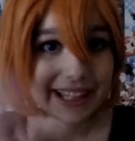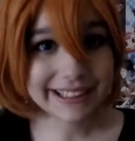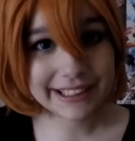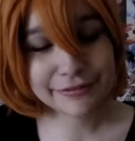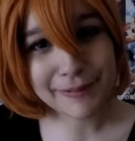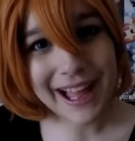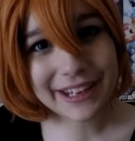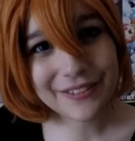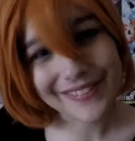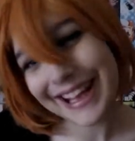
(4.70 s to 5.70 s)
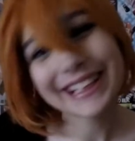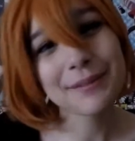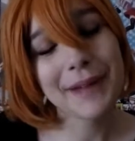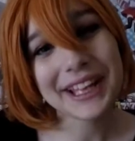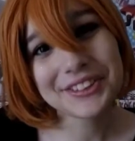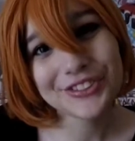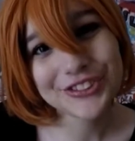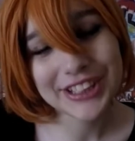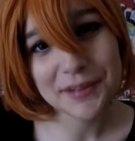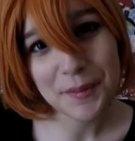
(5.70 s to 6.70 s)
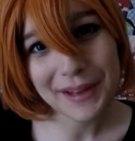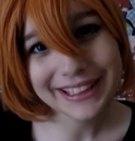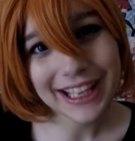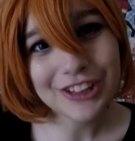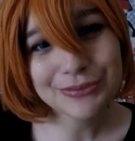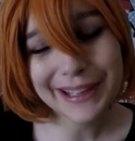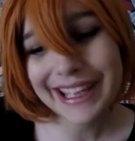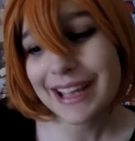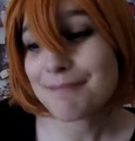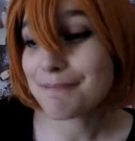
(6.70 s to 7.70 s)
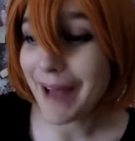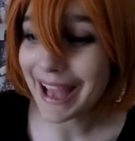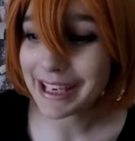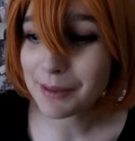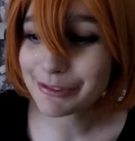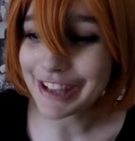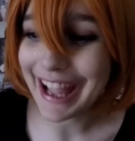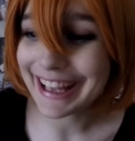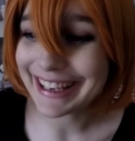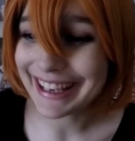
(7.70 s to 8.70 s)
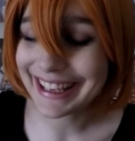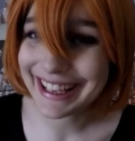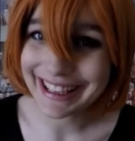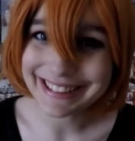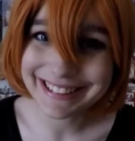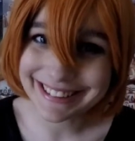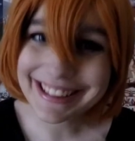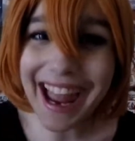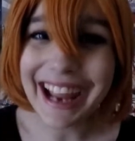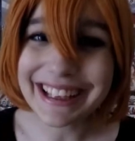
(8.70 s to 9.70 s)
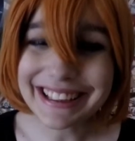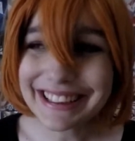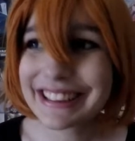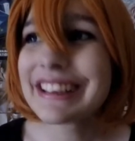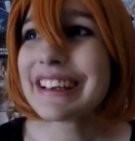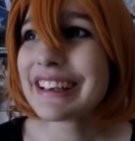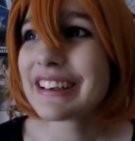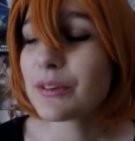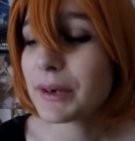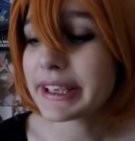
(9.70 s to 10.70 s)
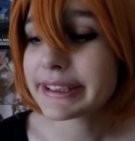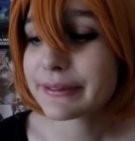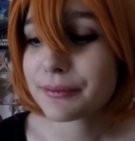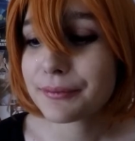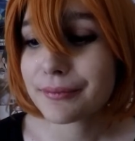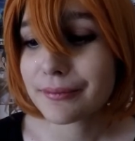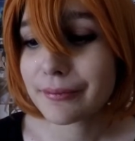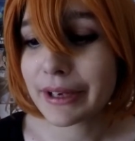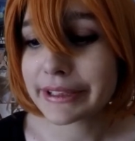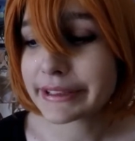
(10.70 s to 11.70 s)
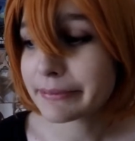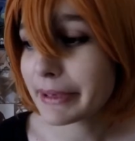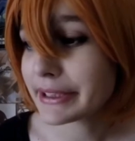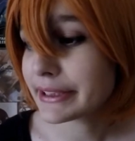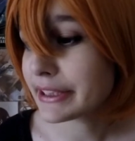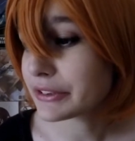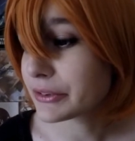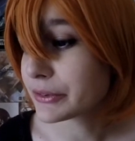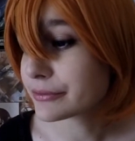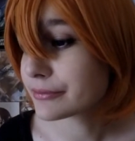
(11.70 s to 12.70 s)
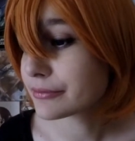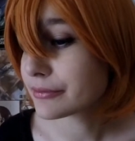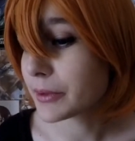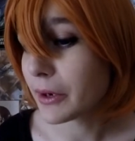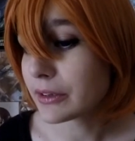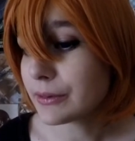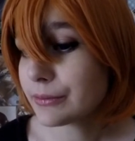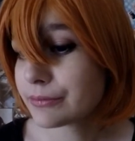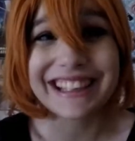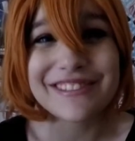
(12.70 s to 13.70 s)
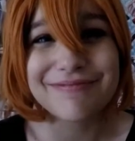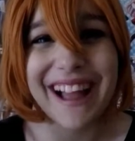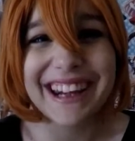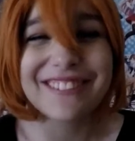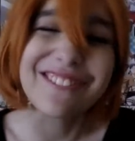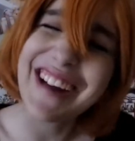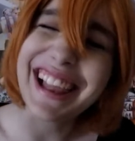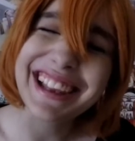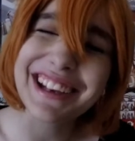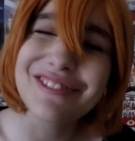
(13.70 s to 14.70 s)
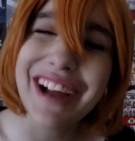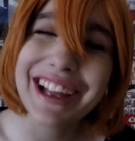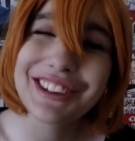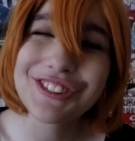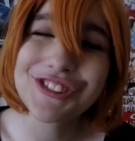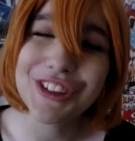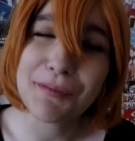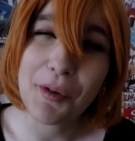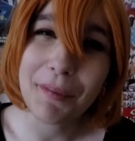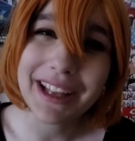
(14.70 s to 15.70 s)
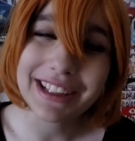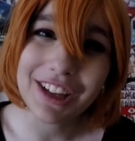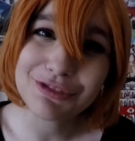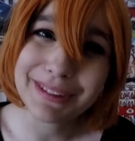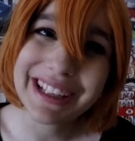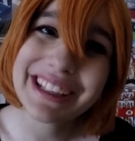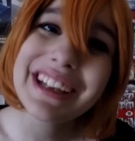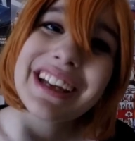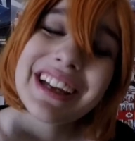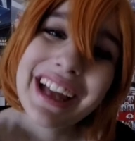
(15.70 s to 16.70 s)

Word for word: Hello everybody, welcome back to Cinnamonmate Cosplay. My name's Anna and today... Wait, I did my intro wrong. Hello everybody, welcome back to Cinnamonmate Cosplay.